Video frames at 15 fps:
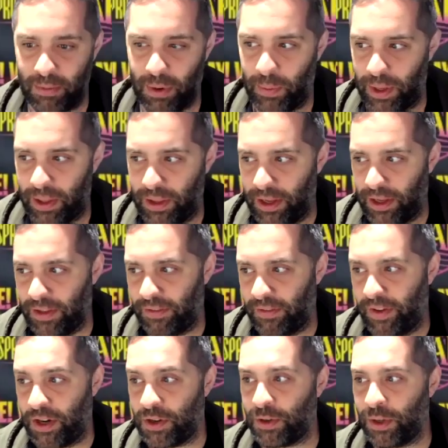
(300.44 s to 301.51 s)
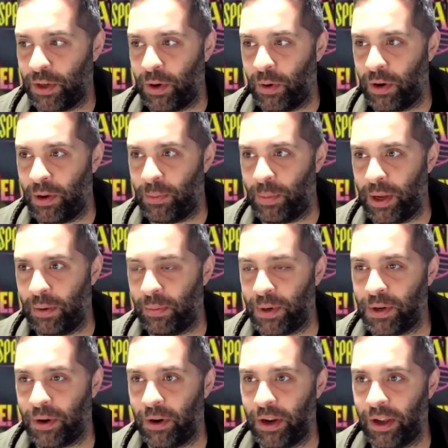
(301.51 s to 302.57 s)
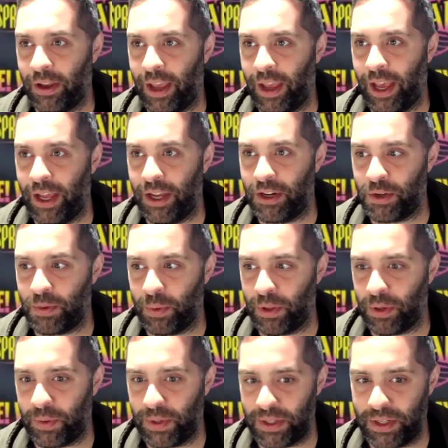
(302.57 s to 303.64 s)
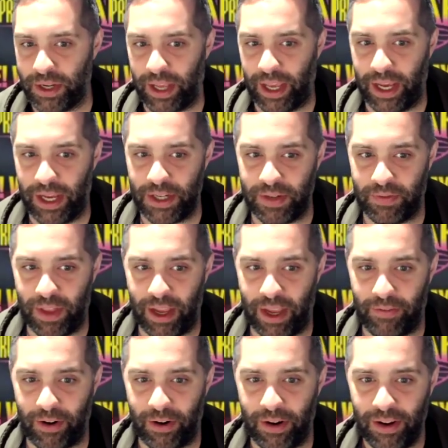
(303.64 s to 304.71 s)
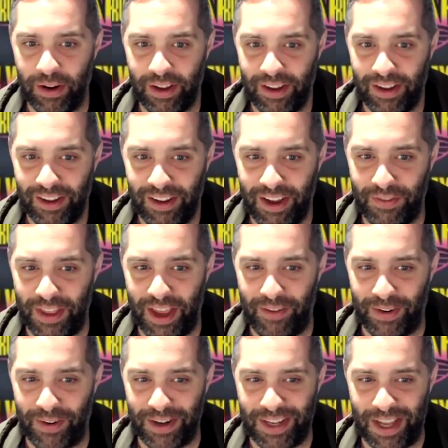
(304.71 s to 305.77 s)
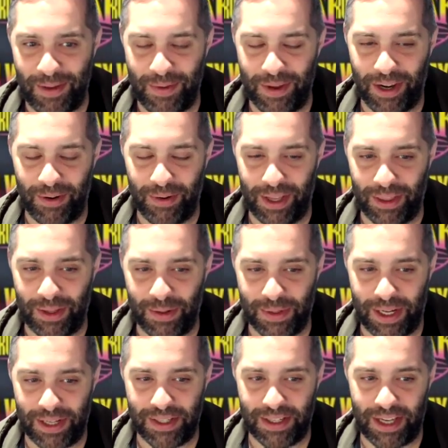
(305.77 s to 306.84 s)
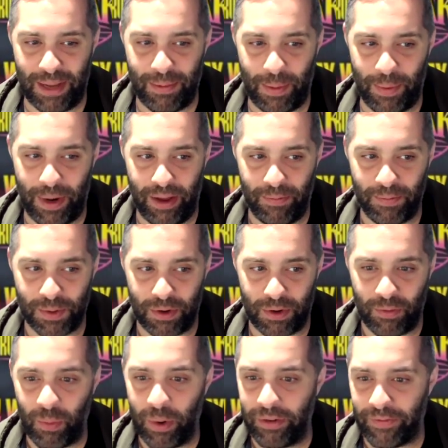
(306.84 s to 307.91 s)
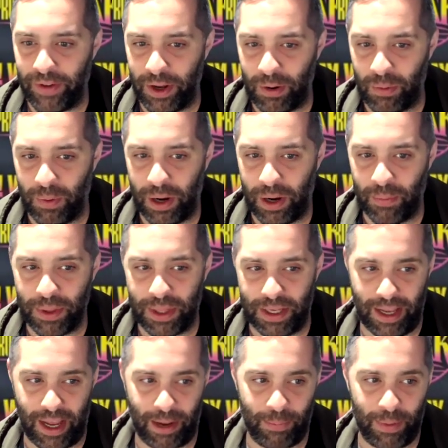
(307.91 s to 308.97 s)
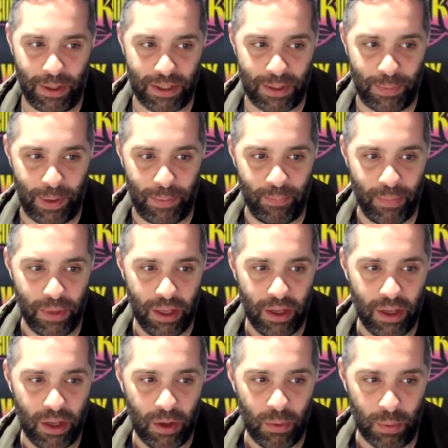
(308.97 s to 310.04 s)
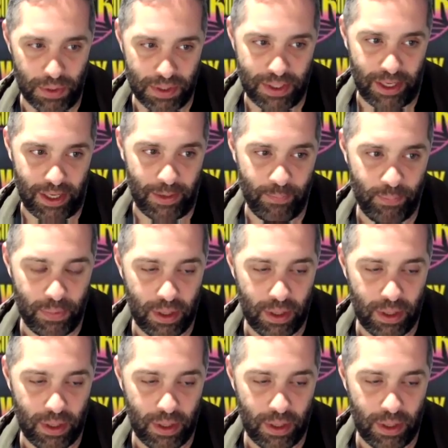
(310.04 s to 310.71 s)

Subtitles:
where we think it's eventually going to be a returning Edge with Christian Cage if they ever team, get those guys to team up and have sort of one final run with the tag belts, but we'll see.